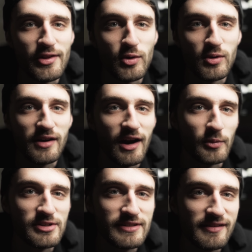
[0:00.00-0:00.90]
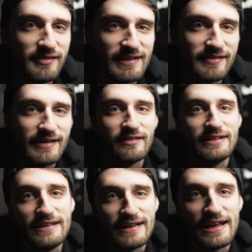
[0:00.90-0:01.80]
on the whole car, which is these
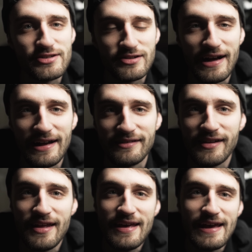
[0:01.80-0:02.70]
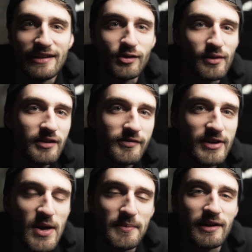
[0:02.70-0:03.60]
LED angel eyes. And so in this
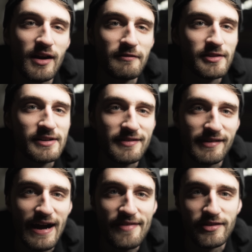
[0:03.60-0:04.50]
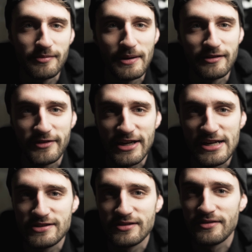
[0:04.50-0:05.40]
video, I'm going to cover the design, the
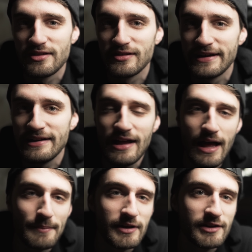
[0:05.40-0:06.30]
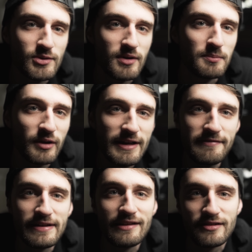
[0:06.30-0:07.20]
specifications of the light. I'm going to do a
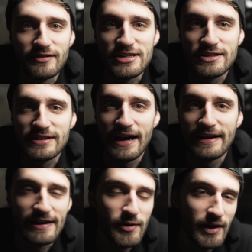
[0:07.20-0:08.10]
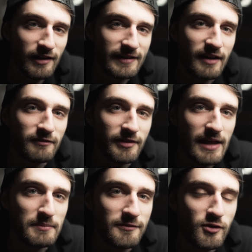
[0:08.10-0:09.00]
brief installation guide. I know I already covered
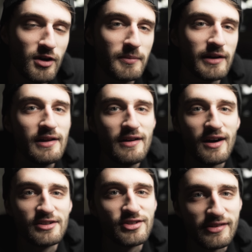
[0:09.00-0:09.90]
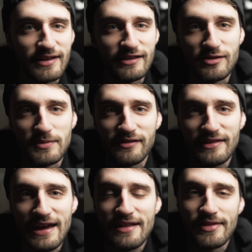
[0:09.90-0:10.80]
that before, but just in case you
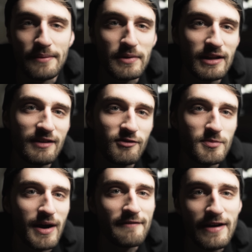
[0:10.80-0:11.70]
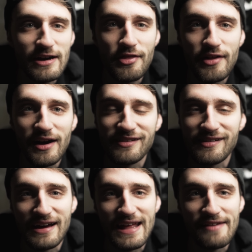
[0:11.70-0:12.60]
missed that. And then I'm going to give you my final
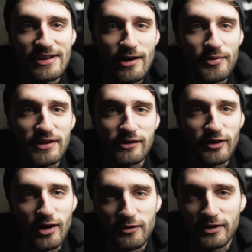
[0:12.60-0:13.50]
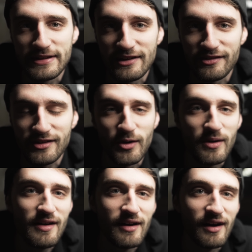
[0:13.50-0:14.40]
thoughts on having owned these for over a year.
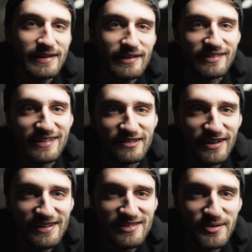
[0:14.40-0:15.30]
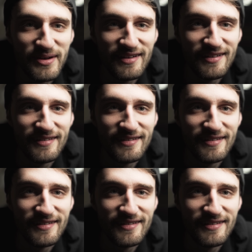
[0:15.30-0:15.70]
So yeah, let's get right into it.